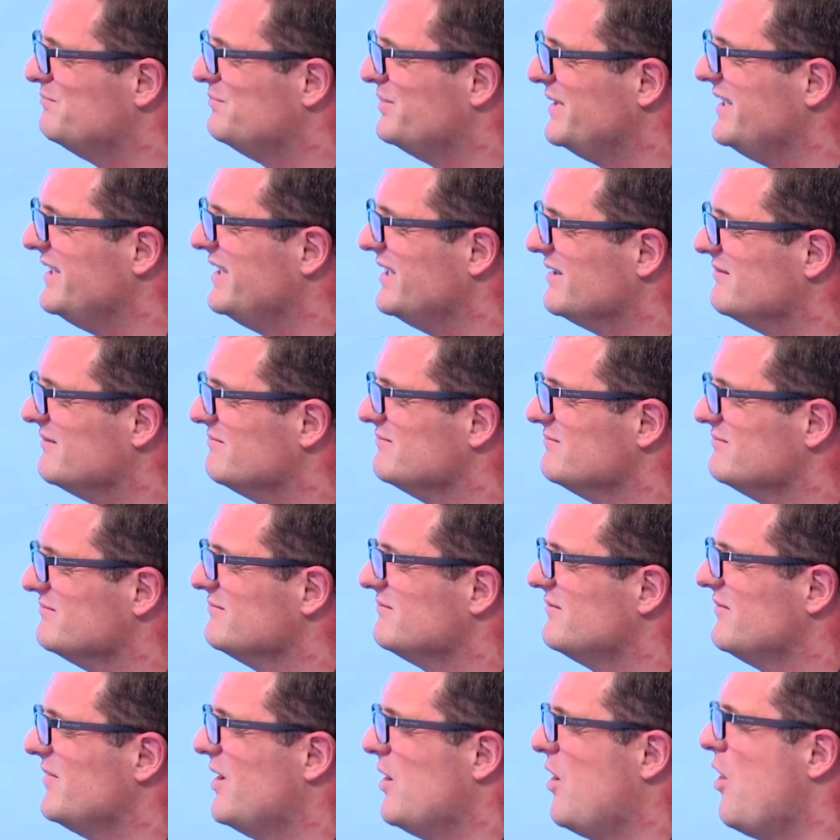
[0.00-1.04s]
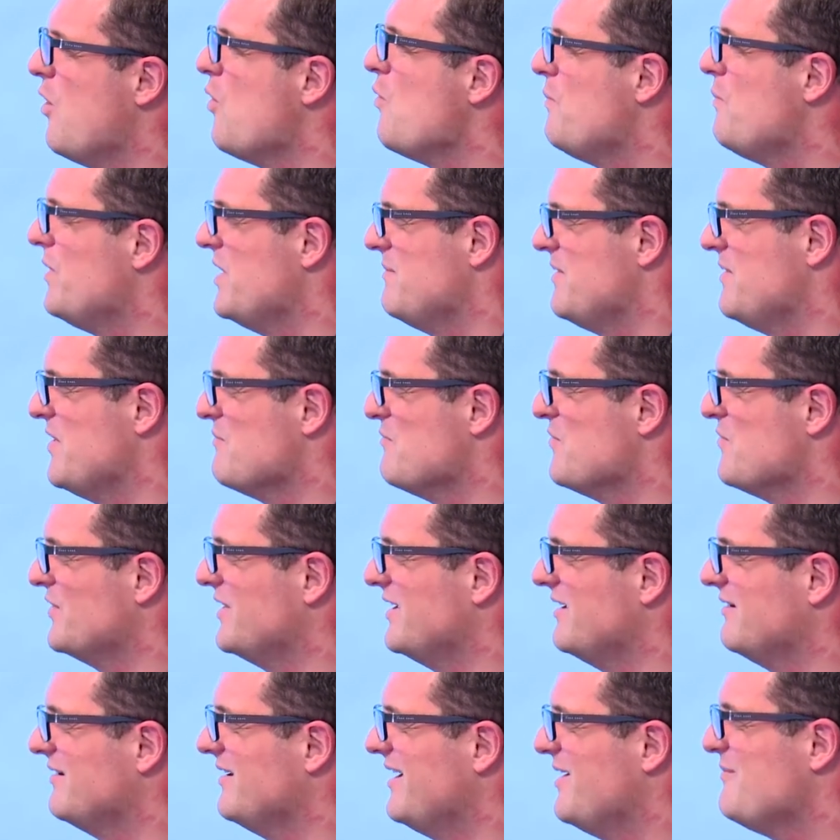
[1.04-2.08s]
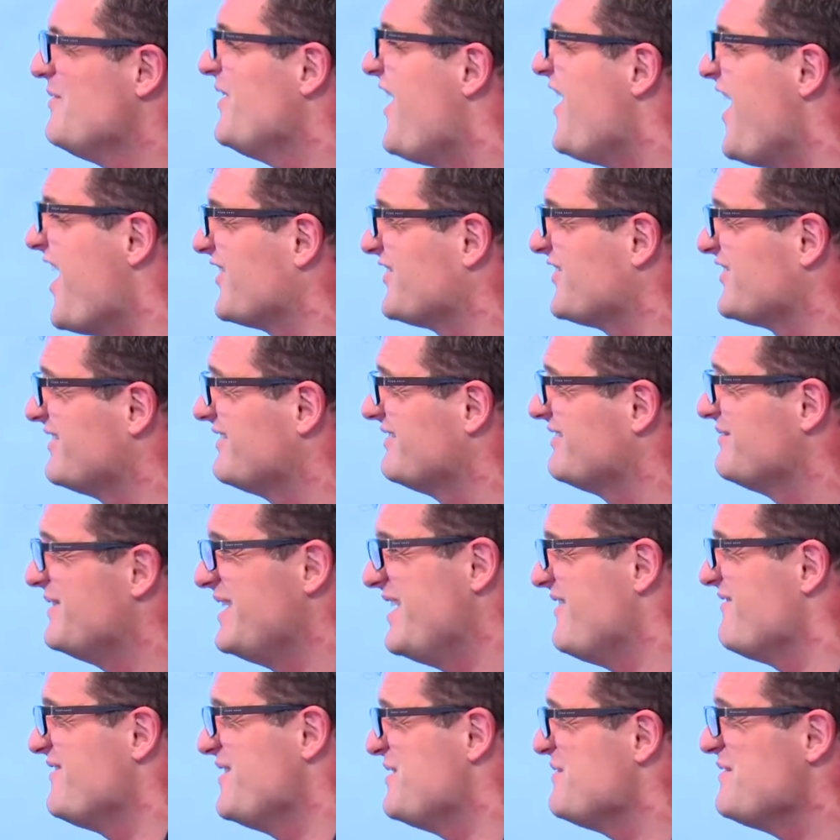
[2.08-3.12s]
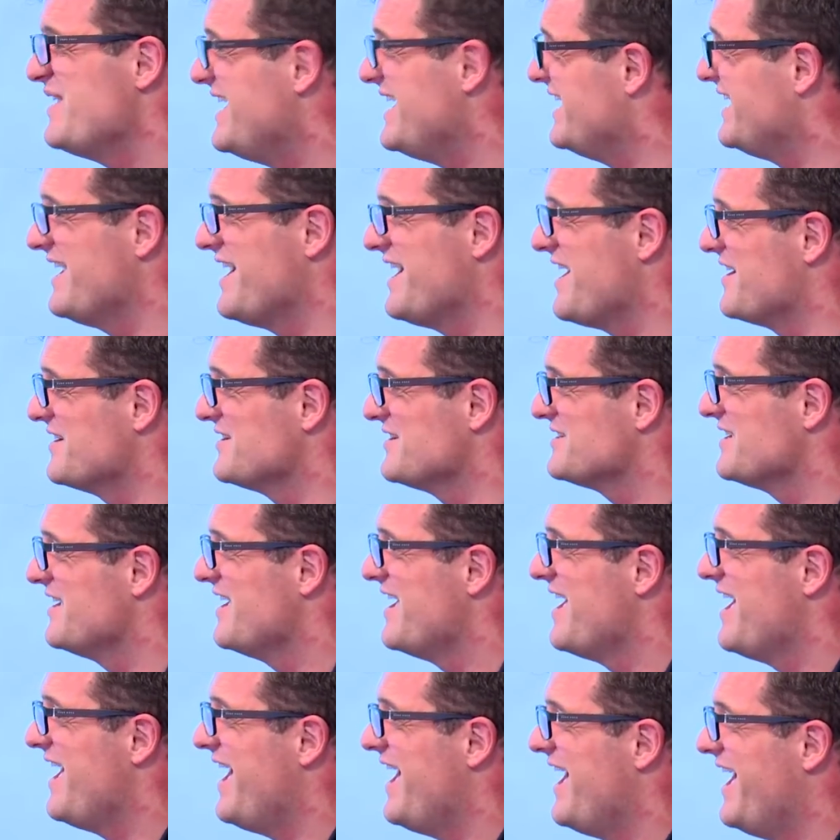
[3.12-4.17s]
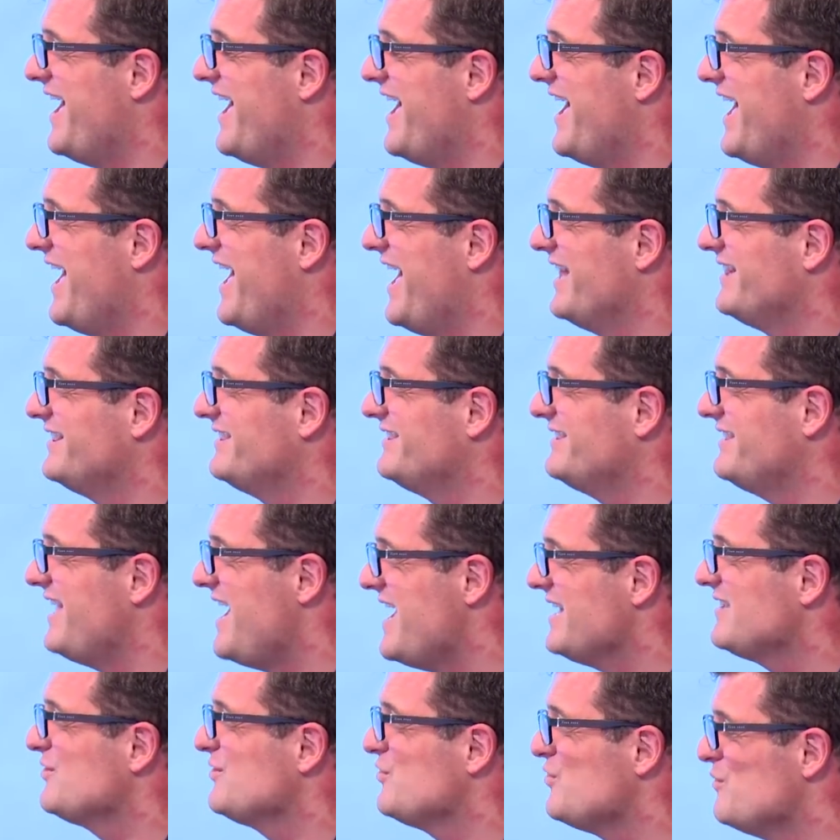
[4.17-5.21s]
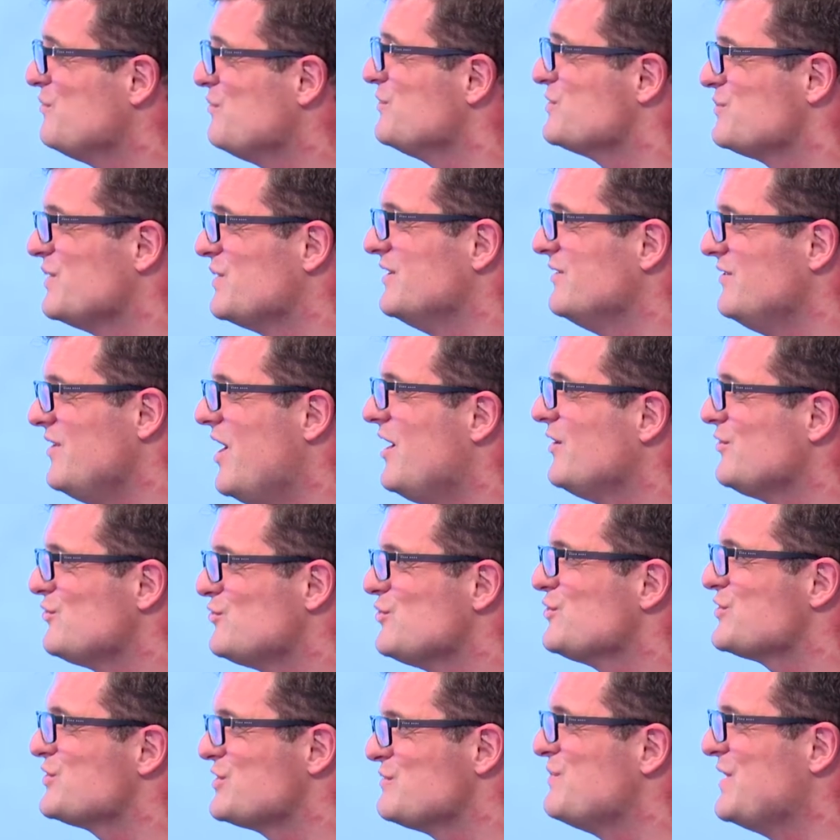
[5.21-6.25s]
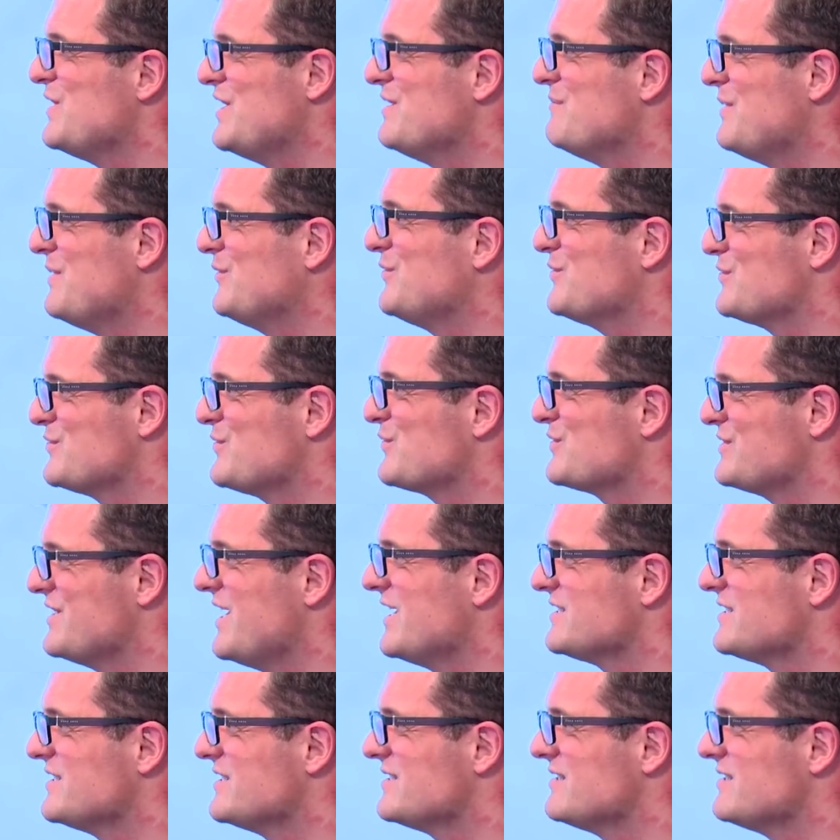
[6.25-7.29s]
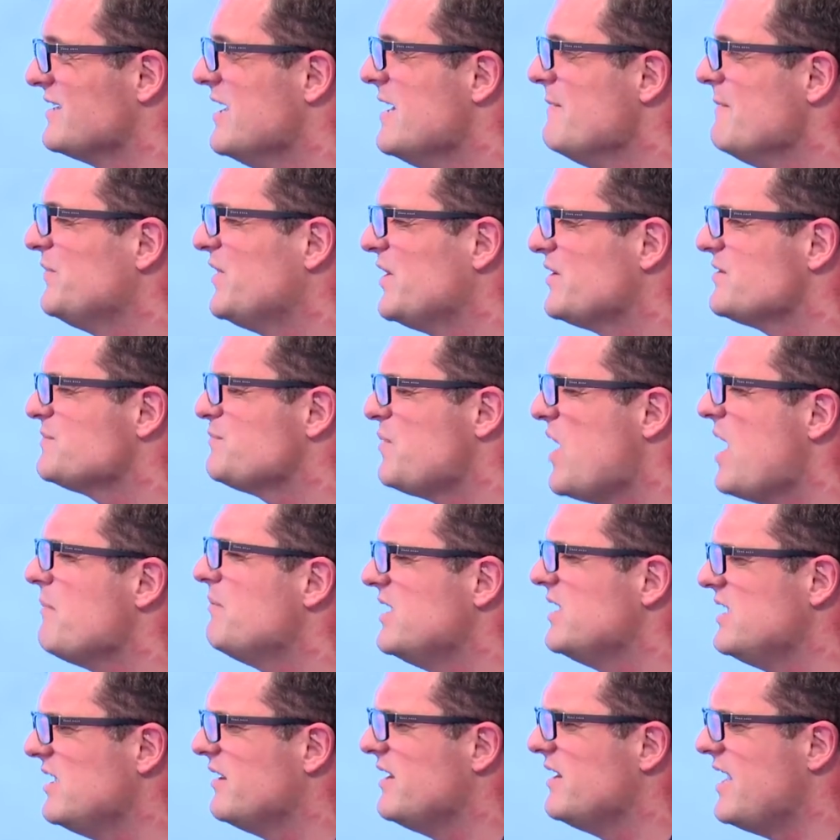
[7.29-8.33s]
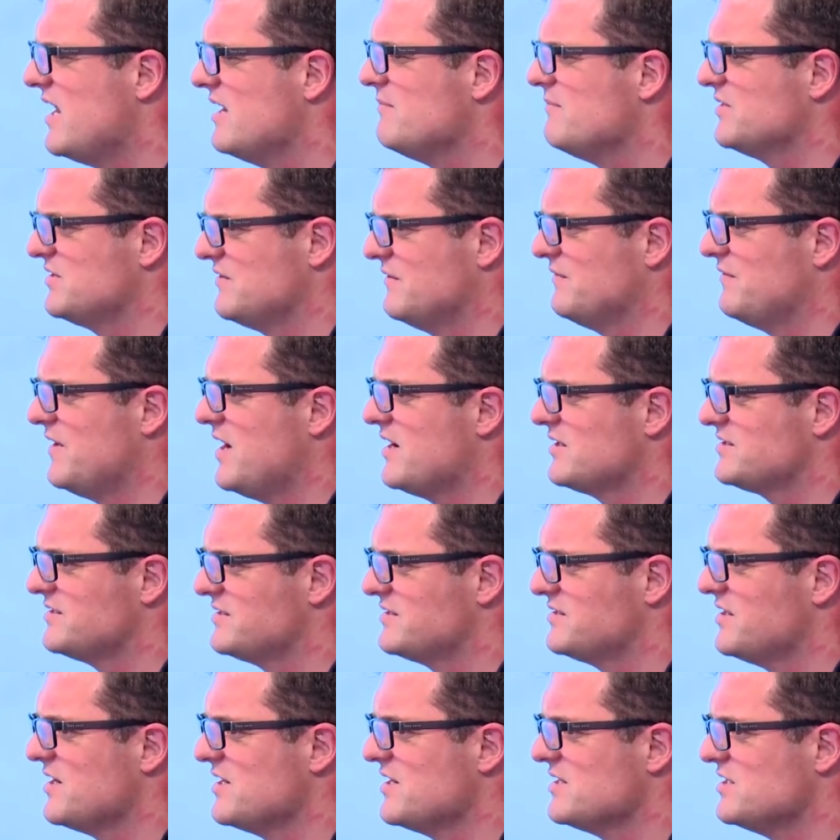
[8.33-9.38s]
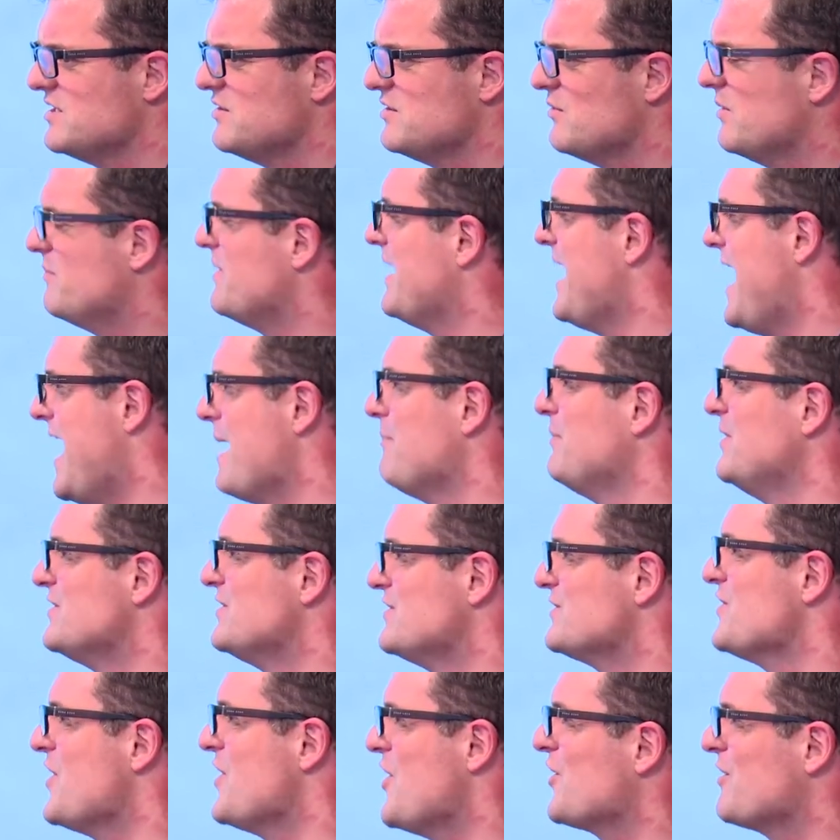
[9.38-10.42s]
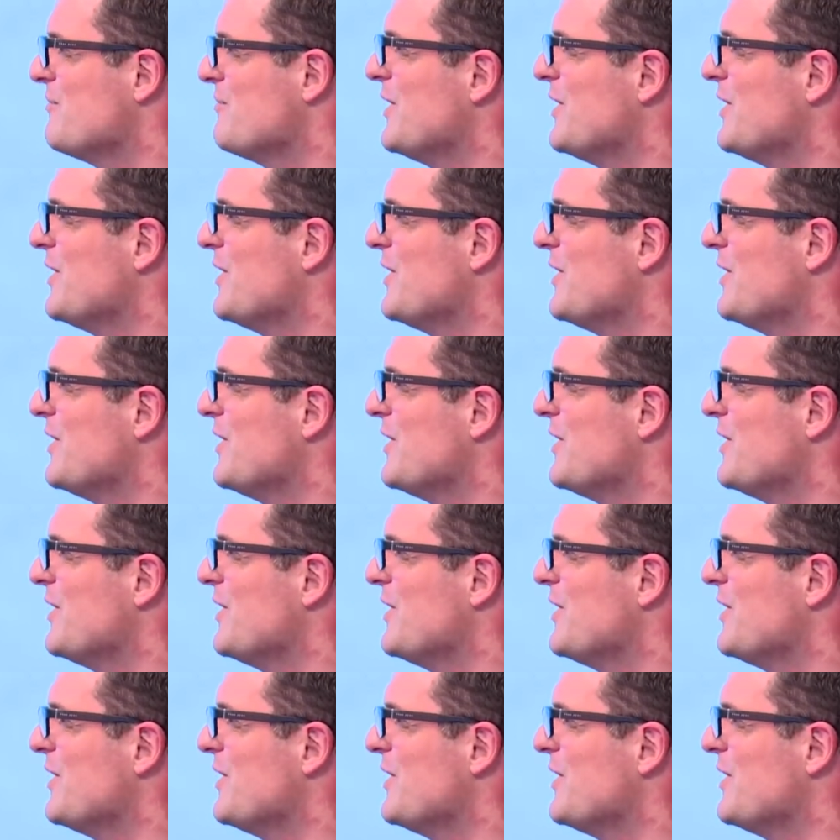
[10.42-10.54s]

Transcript: being open about money. And we're not. We, we really aren't. And that comes with not just being about the successes. There's probably an element of our society who will be happy to talk